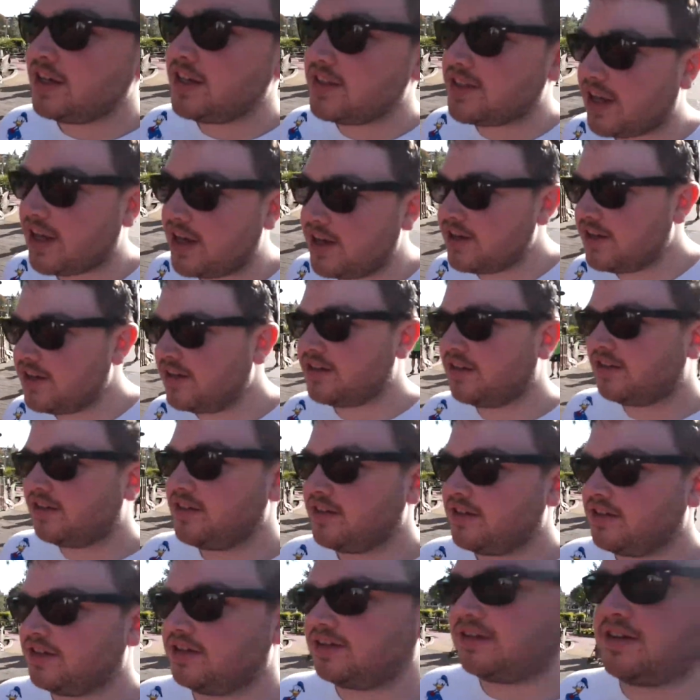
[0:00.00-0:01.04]
And so, last year we
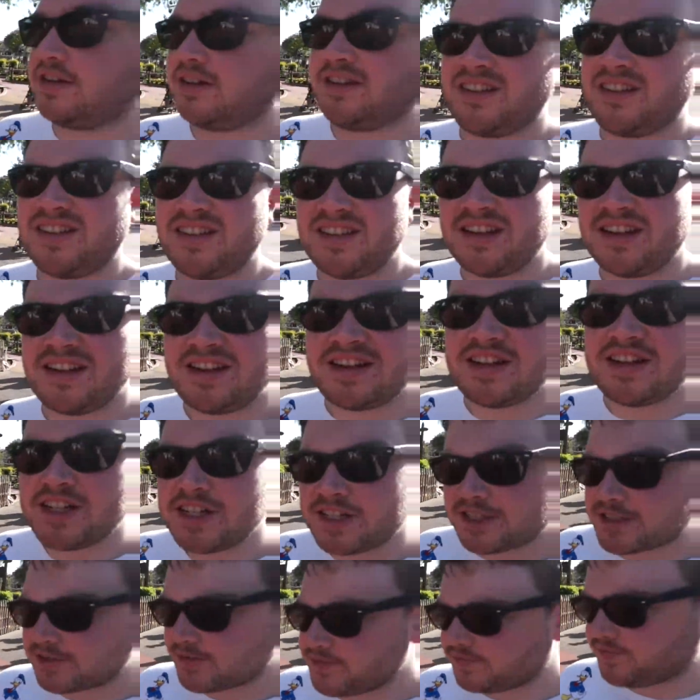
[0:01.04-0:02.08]
had breakfast at
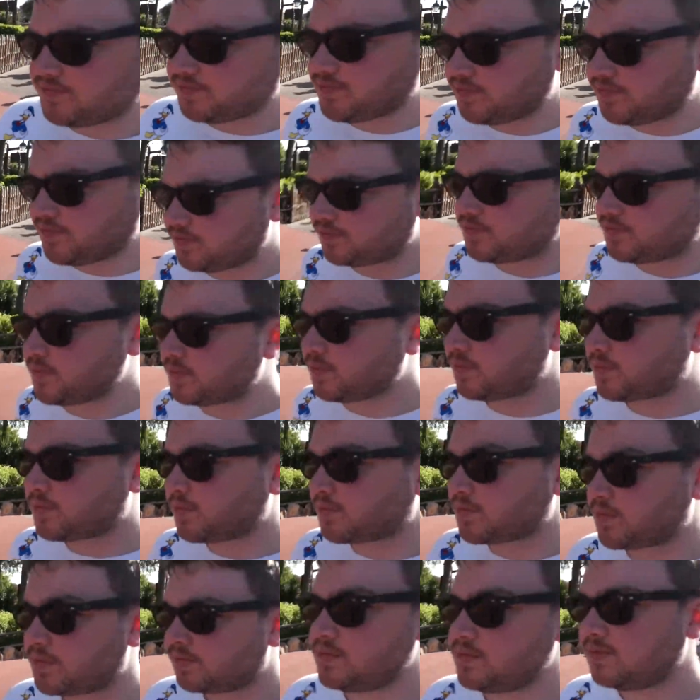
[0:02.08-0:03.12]
Crystal Palace with Pooh
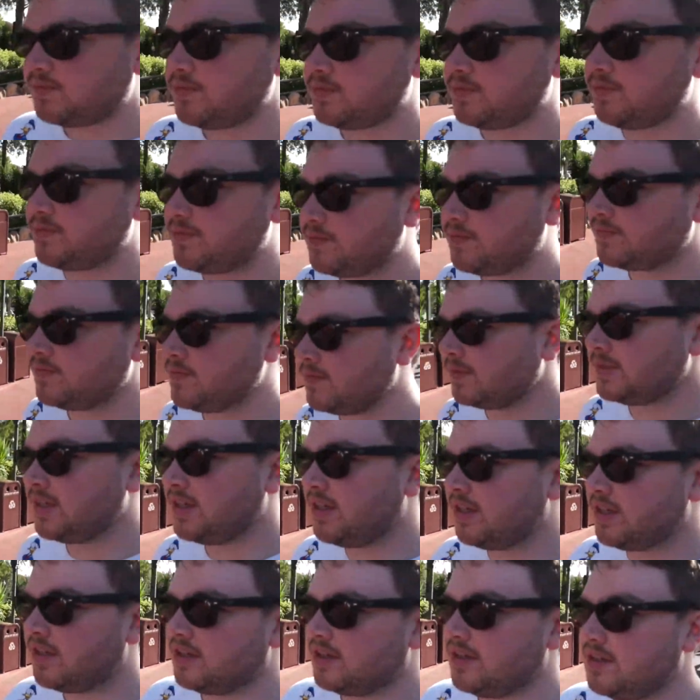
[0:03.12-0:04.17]
Bear and Friends, which we
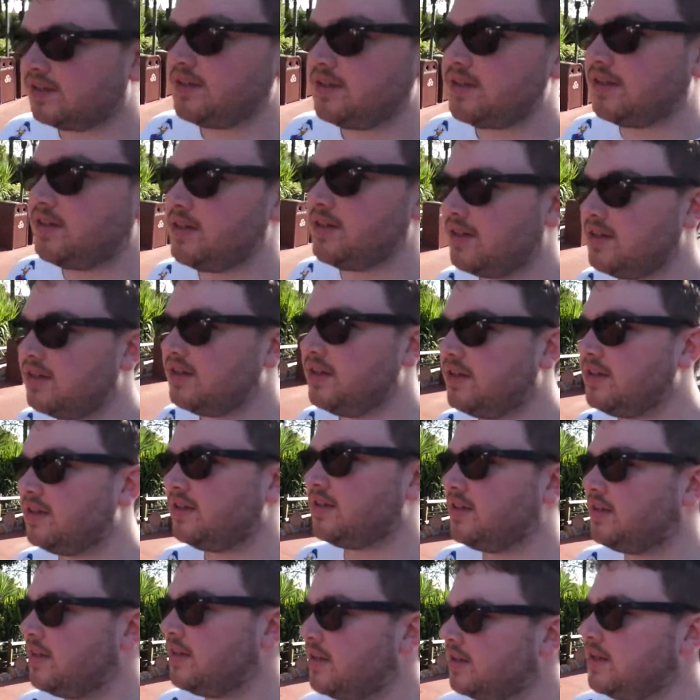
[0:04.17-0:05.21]
are still doing later on the trip.
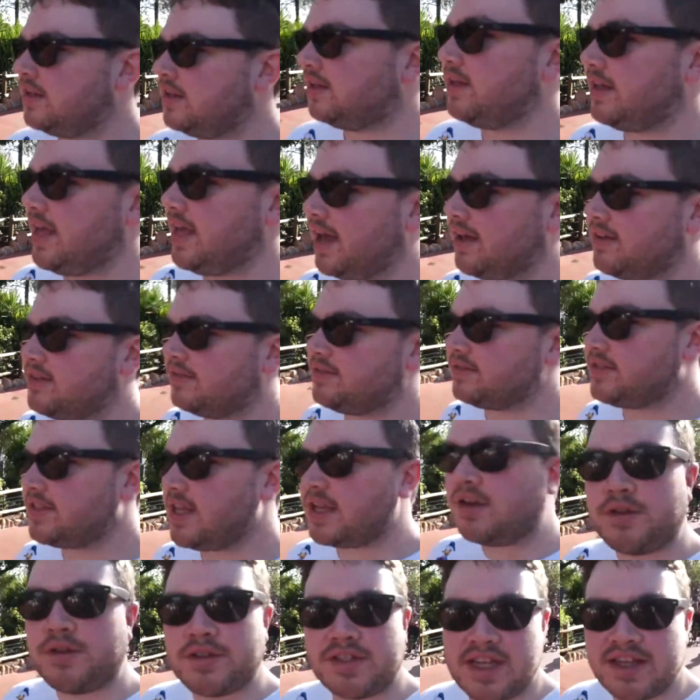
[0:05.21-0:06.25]
Yeah,
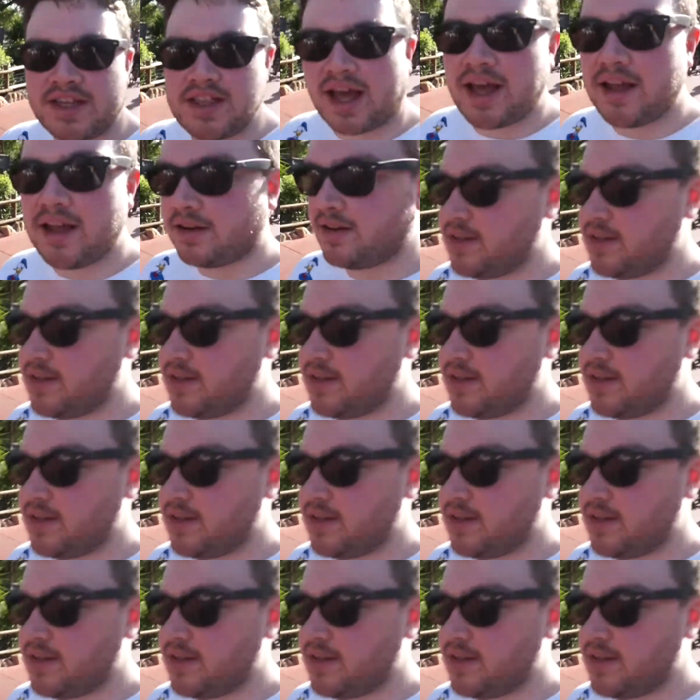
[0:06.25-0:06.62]
so you'll see that.